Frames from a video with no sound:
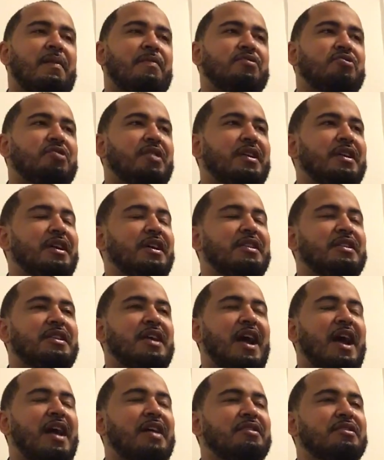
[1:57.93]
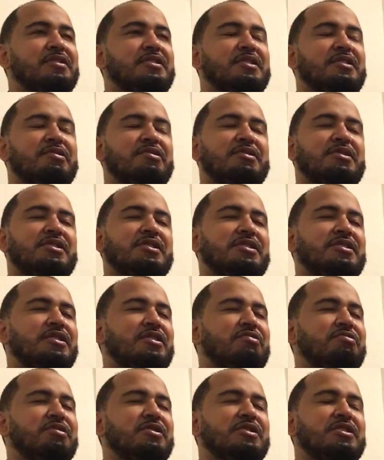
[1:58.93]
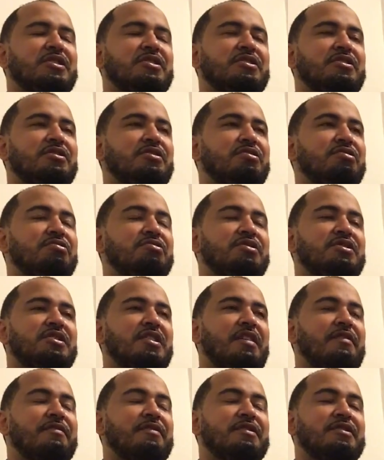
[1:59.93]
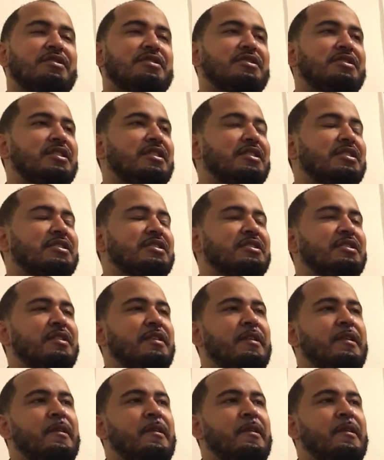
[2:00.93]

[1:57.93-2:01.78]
I'm trying to get that in the series 63, 62, 7, and 6.